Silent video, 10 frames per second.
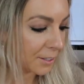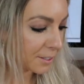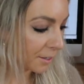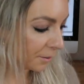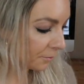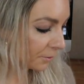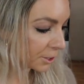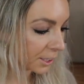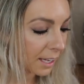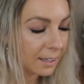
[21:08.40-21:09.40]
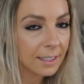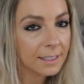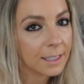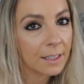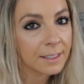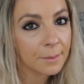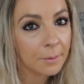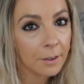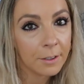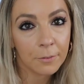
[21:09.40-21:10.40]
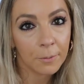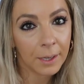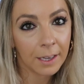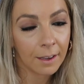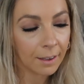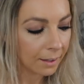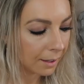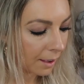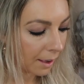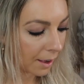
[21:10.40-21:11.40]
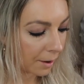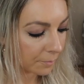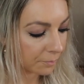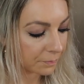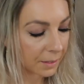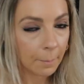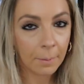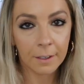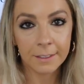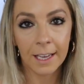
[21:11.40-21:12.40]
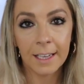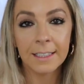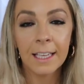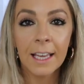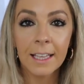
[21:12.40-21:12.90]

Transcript: item, which again is some kind of wicker basket.